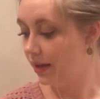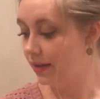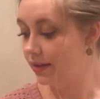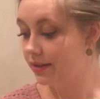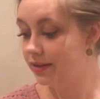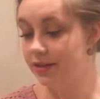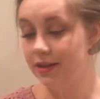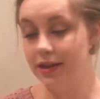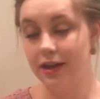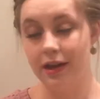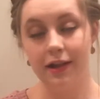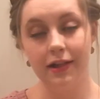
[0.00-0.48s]

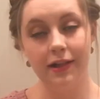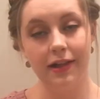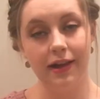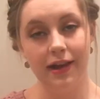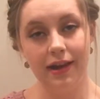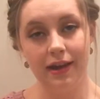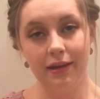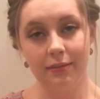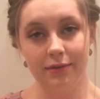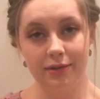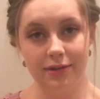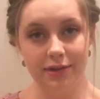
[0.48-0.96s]
until
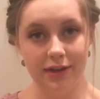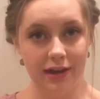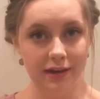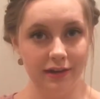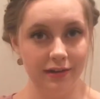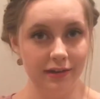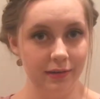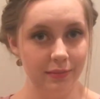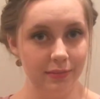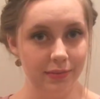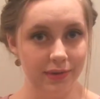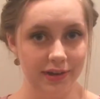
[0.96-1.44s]
I am
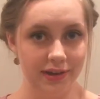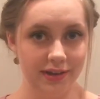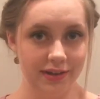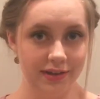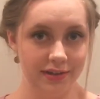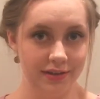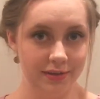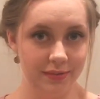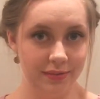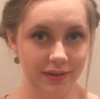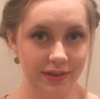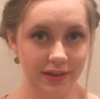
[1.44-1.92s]
entirely
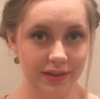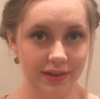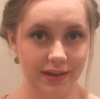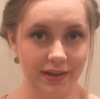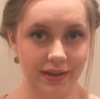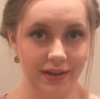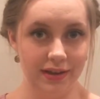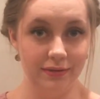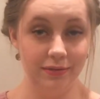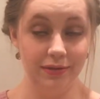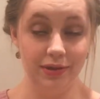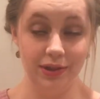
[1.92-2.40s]
pleased with
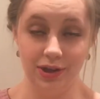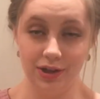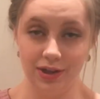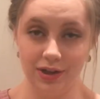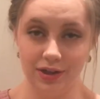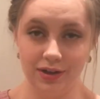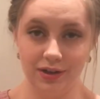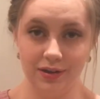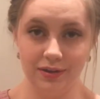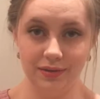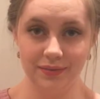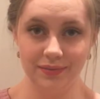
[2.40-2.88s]
the look.